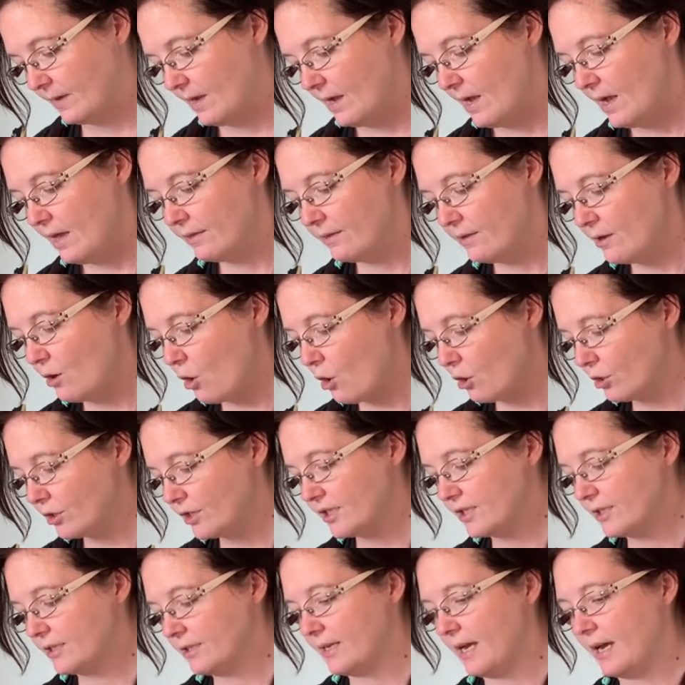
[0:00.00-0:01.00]
The art
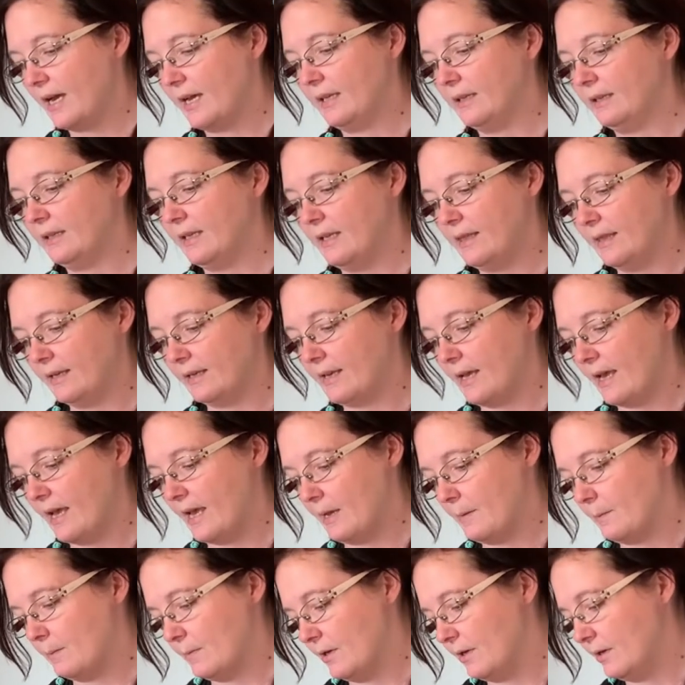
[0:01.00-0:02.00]
style in the
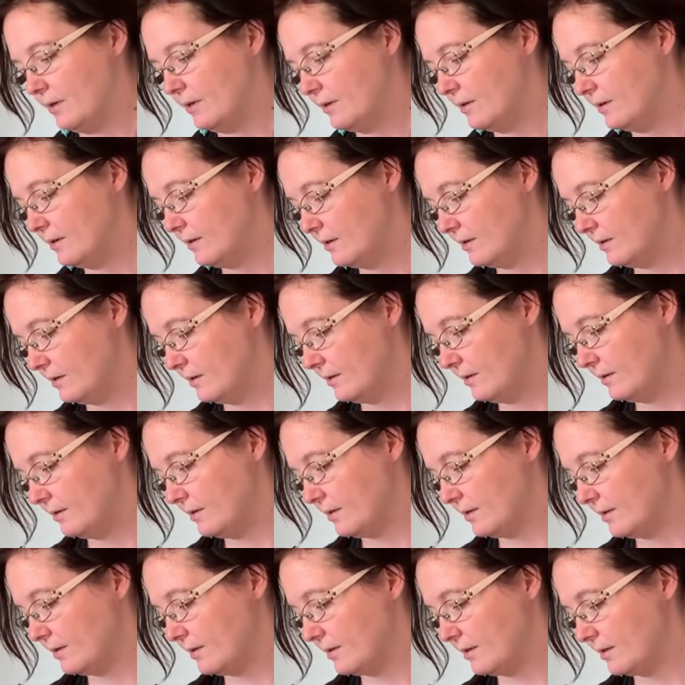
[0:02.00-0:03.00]
game, this
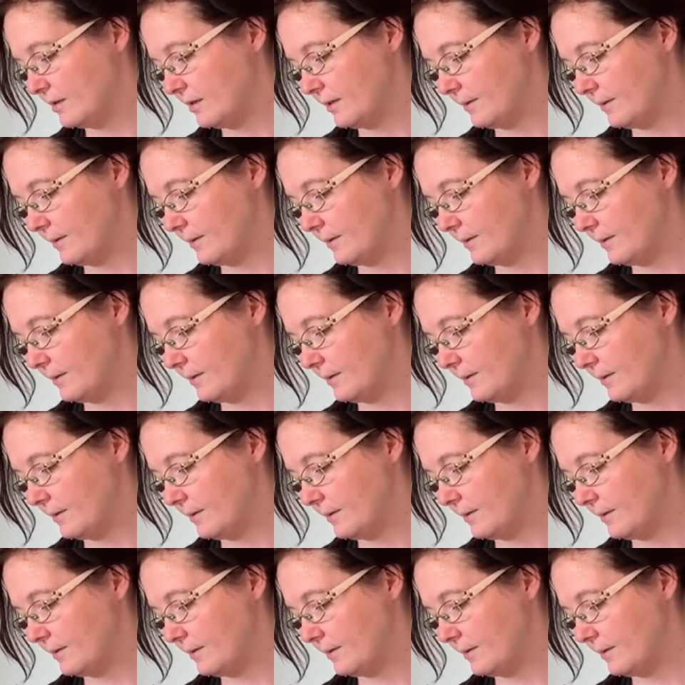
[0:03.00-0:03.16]
is